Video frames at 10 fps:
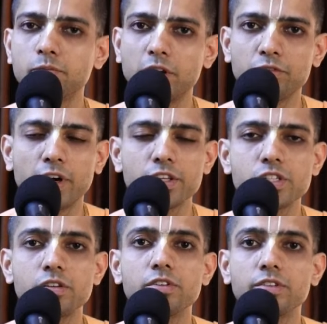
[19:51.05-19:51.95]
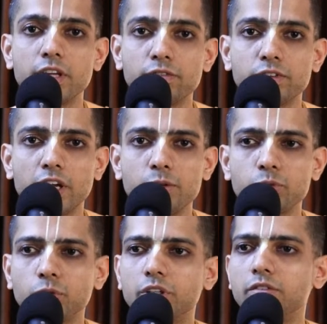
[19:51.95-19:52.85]
By fasting, we save
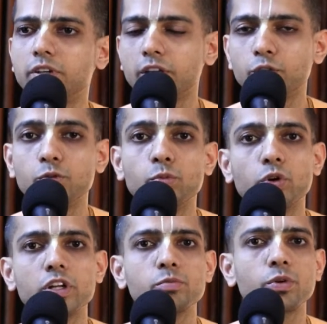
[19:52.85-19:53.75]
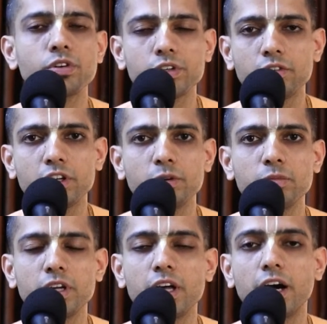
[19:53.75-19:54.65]
time so that we can do more and more Shravanam.